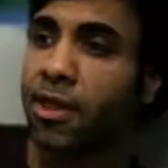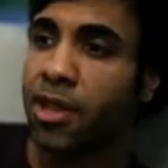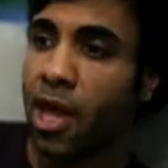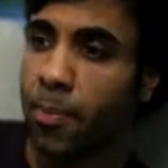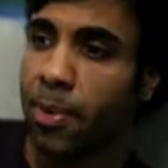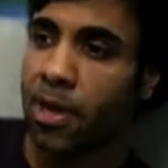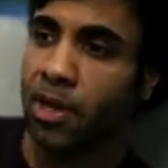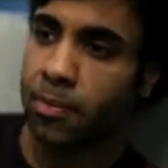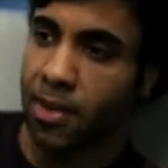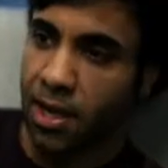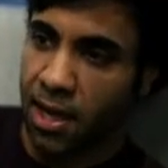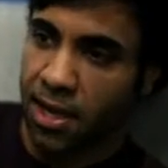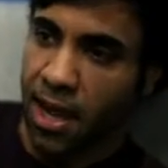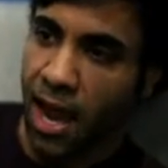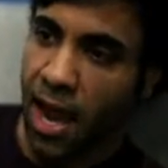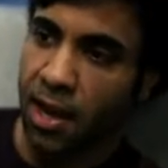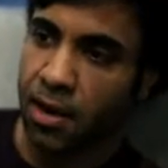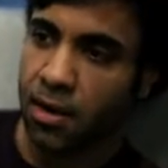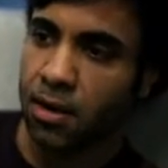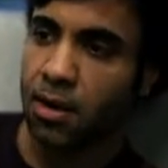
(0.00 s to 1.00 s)
They beat me
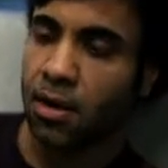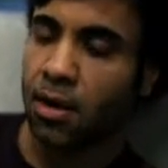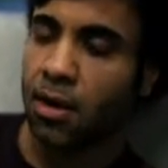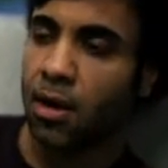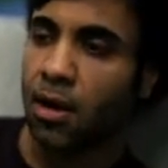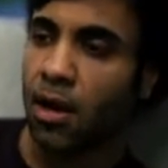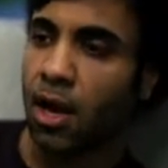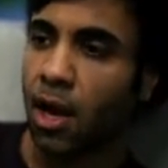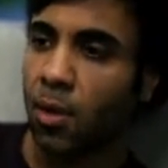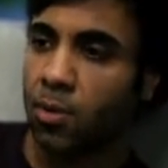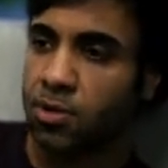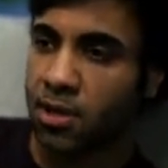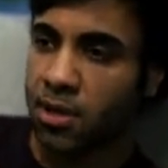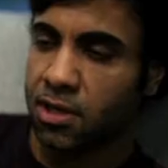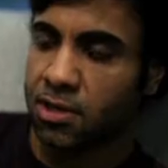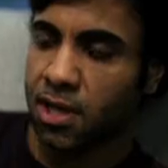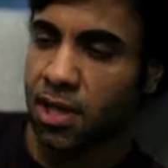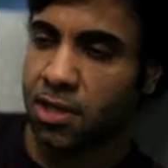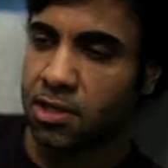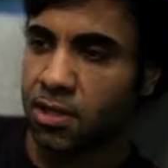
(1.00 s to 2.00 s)
again, and I was in
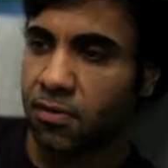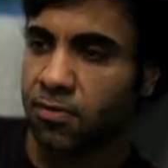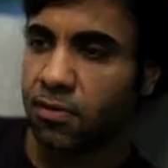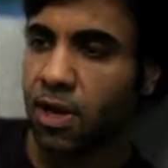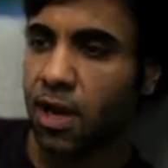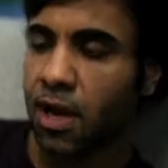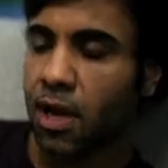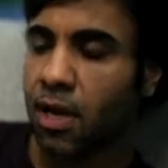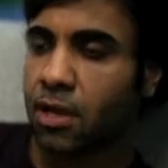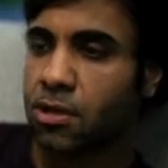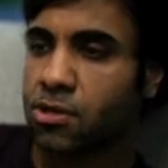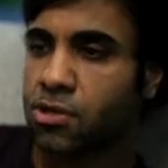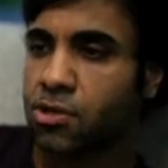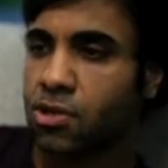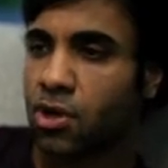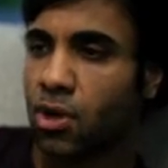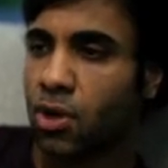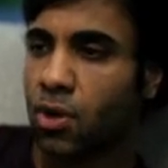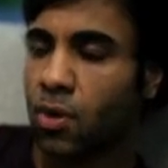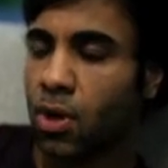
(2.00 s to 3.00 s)
intensive care,
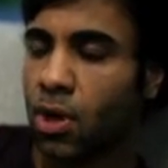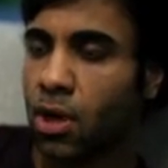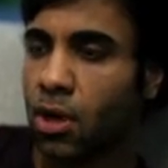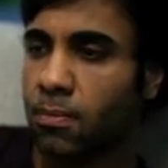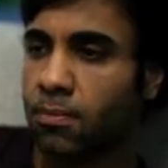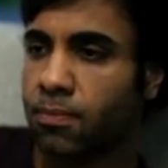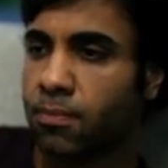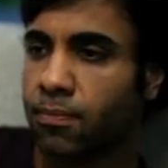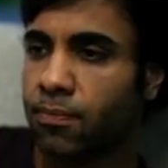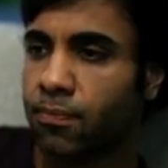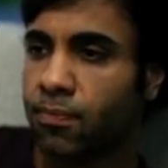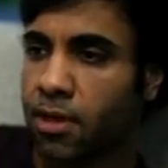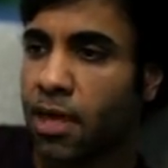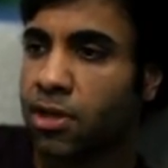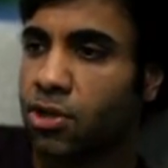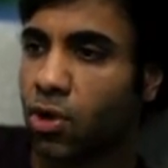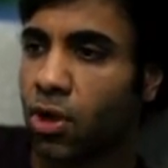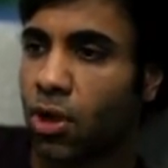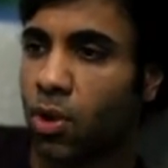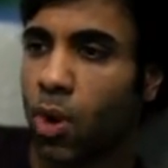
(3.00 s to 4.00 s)
so they
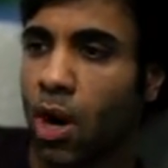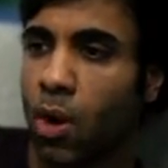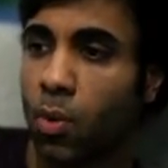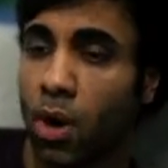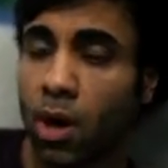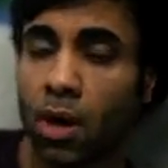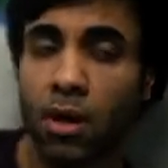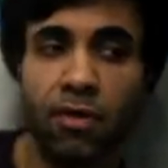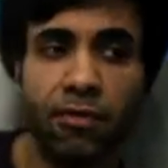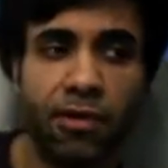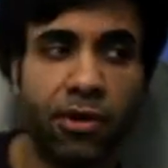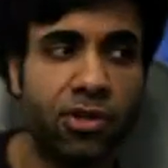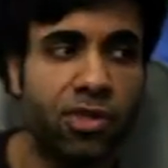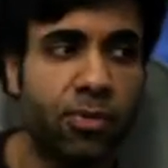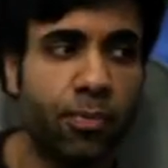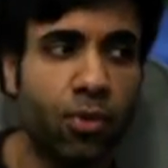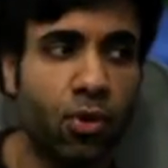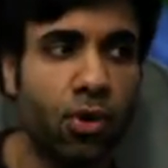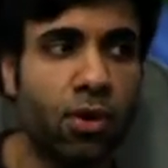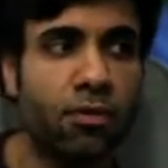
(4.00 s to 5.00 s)
took it quite well. They're very
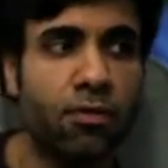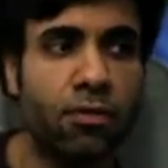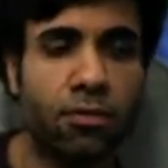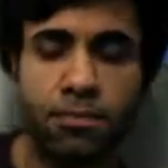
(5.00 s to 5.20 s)
supportive.